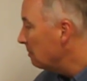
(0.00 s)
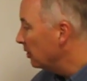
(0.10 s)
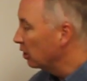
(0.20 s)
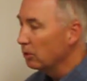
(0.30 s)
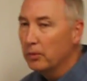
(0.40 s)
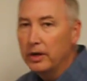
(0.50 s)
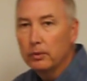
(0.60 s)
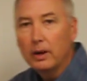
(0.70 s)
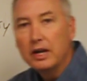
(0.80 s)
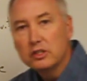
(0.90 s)
You can
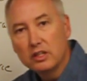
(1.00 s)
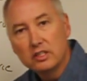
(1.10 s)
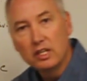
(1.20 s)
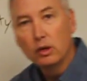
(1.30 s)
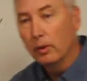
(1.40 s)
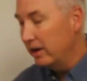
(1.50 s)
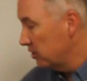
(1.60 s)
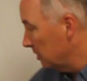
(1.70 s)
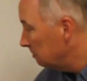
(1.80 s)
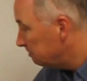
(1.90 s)
rearrange this
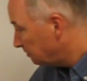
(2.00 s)
equation